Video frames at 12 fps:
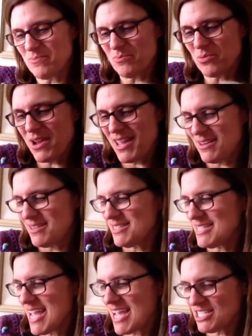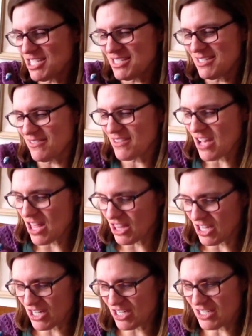bright dashes of
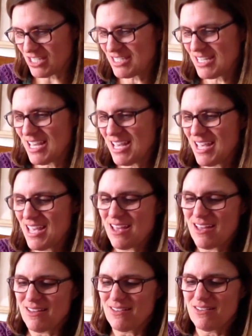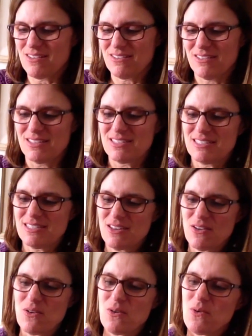color. Oh,
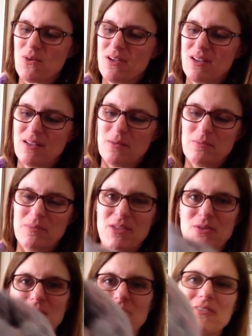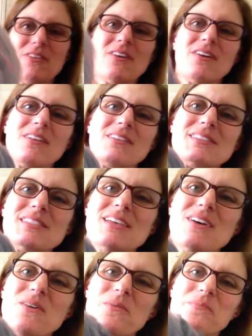so beautiful.
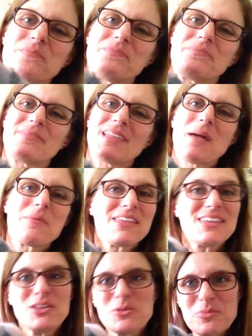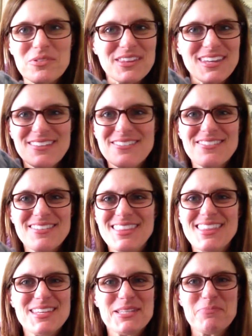So, I mean, can you believe
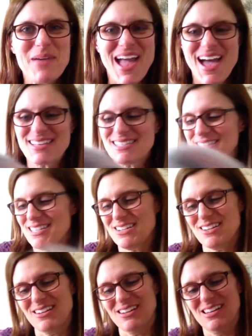these bats? They're